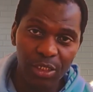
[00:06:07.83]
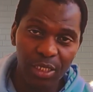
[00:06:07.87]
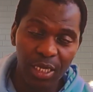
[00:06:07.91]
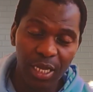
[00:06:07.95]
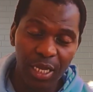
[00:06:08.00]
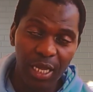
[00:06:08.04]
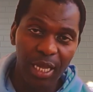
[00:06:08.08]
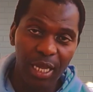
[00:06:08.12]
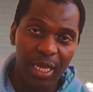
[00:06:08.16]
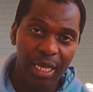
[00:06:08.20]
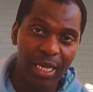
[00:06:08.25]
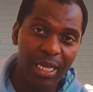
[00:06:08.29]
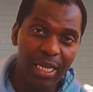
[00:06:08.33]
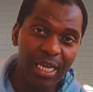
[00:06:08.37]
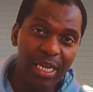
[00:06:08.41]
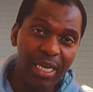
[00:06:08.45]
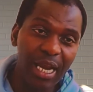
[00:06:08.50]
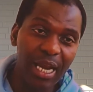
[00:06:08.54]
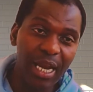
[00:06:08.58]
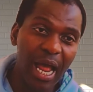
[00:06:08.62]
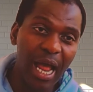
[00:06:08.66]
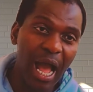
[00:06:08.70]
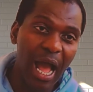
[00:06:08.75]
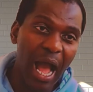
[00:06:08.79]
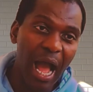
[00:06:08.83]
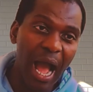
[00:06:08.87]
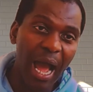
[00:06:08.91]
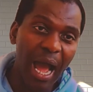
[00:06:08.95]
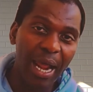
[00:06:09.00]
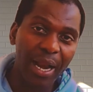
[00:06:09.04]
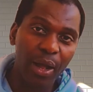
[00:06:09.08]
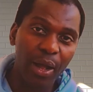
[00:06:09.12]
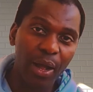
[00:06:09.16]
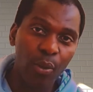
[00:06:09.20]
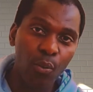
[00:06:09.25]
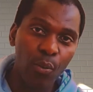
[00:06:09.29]
In other words,
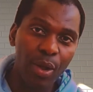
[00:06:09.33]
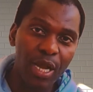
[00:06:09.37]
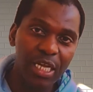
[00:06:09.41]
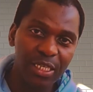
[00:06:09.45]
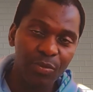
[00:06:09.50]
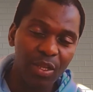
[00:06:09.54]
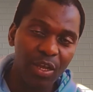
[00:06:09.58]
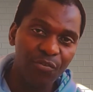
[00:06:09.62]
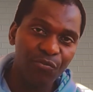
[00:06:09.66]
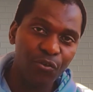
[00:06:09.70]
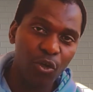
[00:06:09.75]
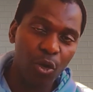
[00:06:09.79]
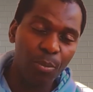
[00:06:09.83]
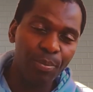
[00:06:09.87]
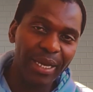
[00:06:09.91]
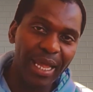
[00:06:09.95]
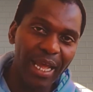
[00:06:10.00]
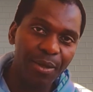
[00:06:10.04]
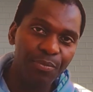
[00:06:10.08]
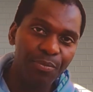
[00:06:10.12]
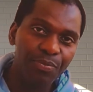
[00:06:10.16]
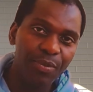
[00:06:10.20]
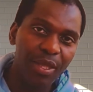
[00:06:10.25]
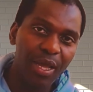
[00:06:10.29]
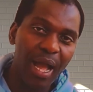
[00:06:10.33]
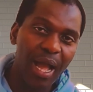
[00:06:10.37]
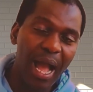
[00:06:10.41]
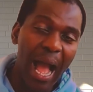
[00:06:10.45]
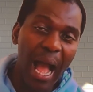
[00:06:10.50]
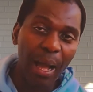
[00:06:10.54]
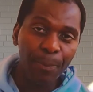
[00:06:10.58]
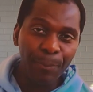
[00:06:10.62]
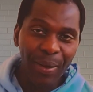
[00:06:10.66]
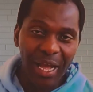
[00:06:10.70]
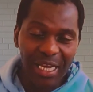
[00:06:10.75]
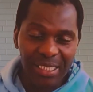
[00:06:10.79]
from the
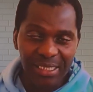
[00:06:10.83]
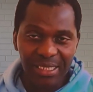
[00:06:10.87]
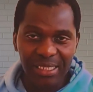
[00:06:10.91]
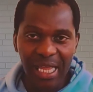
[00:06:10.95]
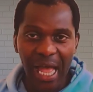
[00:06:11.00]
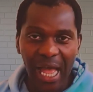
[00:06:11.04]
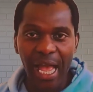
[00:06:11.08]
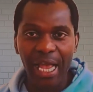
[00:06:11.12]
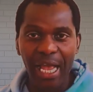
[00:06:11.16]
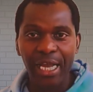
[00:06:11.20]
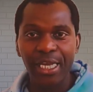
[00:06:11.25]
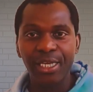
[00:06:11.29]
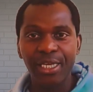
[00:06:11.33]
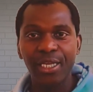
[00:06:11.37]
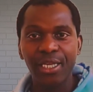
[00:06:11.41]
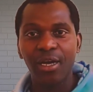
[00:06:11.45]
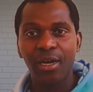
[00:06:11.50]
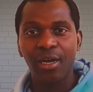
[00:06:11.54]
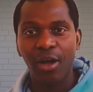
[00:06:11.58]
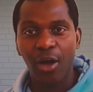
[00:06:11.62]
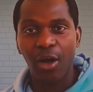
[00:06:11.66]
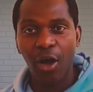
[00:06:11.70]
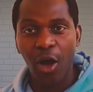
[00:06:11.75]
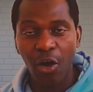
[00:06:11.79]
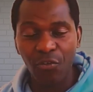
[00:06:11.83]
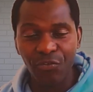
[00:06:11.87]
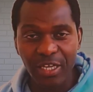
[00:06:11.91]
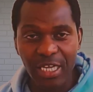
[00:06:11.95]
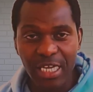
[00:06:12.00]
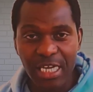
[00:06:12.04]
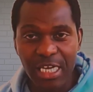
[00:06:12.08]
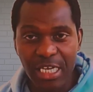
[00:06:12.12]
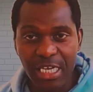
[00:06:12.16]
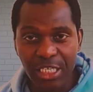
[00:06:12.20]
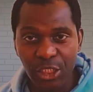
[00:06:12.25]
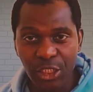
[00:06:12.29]
upper side of
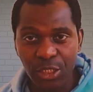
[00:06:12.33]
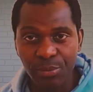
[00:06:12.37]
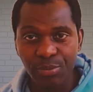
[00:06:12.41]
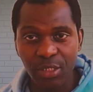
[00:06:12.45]
Egypt,